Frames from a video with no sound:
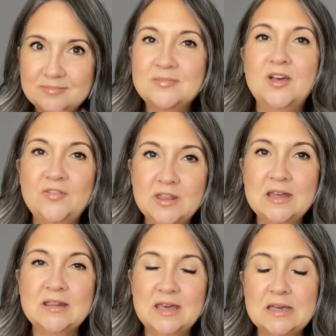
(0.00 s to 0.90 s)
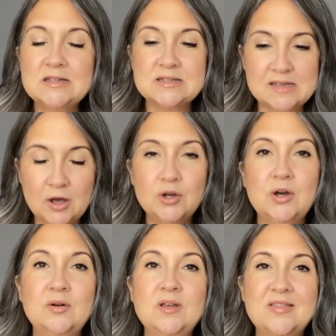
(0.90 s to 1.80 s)
affiliate link, discount
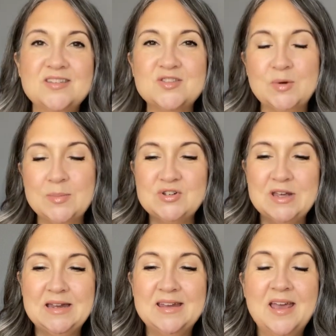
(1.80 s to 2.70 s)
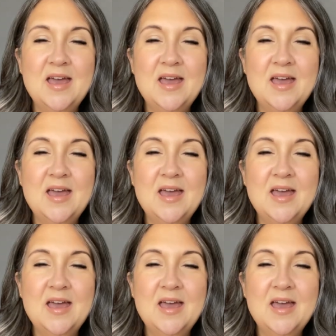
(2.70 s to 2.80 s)
code in the description.